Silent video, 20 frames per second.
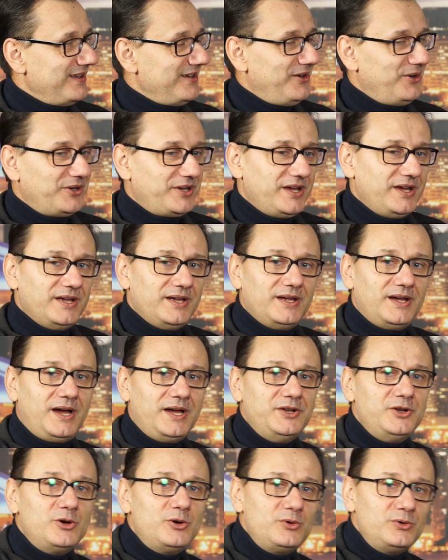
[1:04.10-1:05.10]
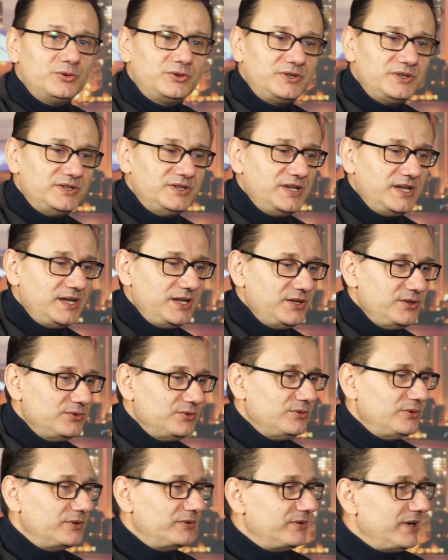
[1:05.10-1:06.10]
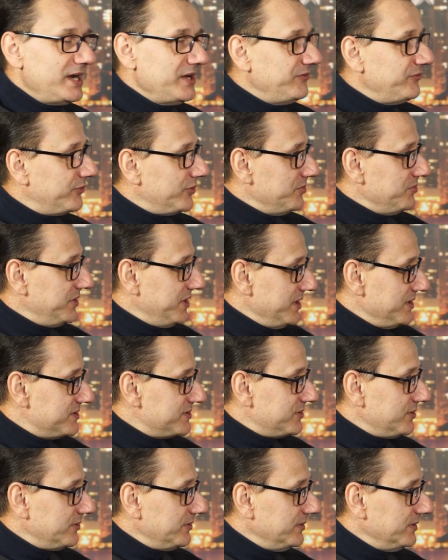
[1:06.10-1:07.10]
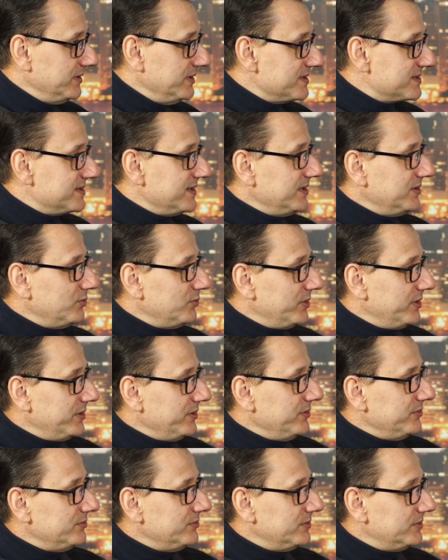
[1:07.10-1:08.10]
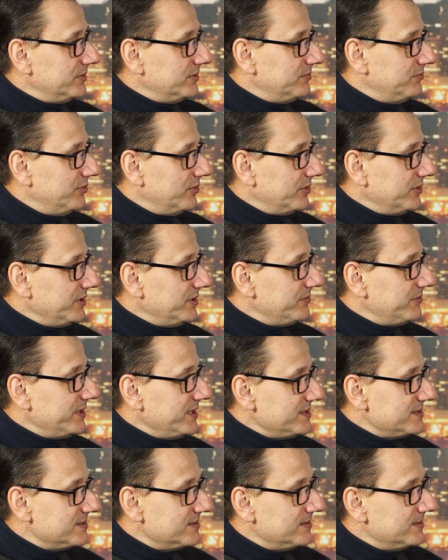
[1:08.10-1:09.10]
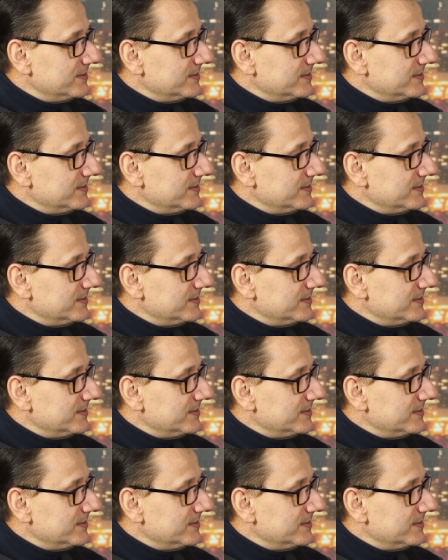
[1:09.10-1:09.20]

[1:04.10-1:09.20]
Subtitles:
Okay, I know today you arrived from Kingston. Is that where you were born and raised?